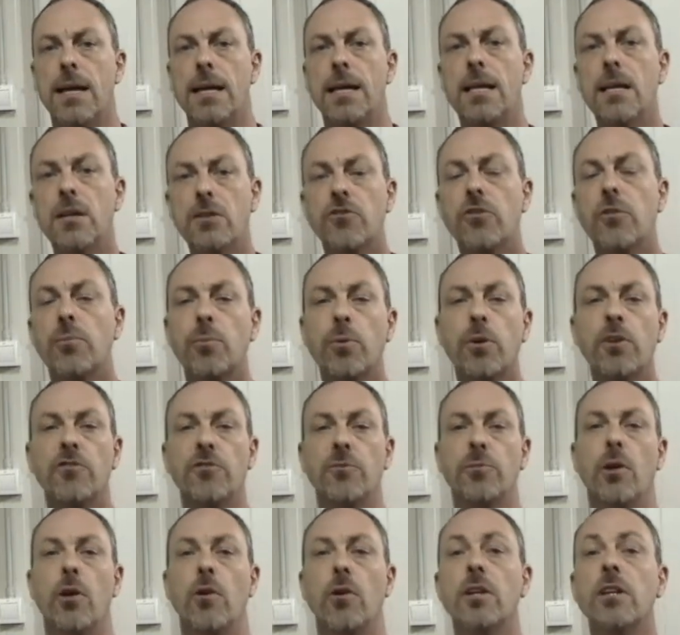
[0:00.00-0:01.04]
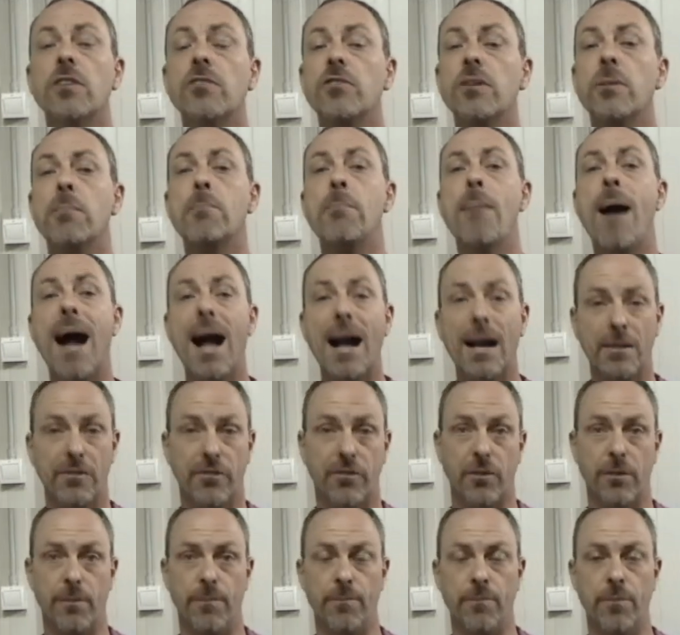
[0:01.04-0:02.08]
here's the principle, here's the
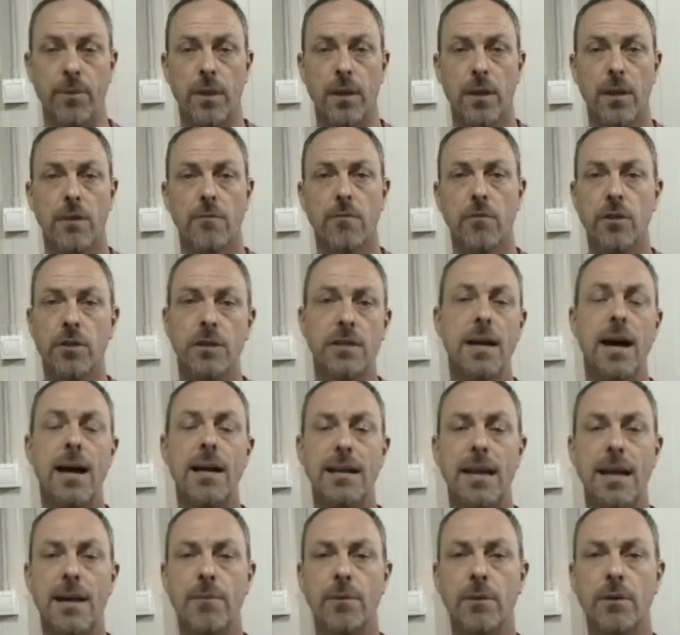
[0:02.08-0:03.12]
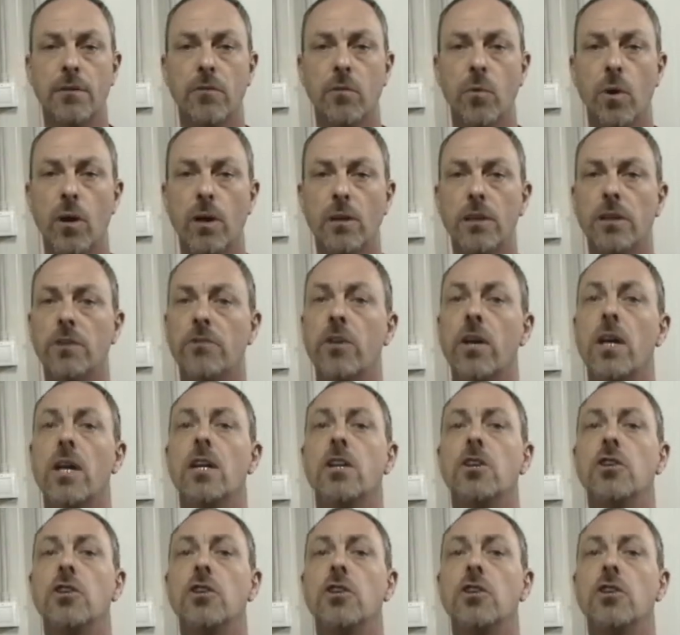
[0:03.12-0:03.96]
maxim for the Dynamic of Wellness.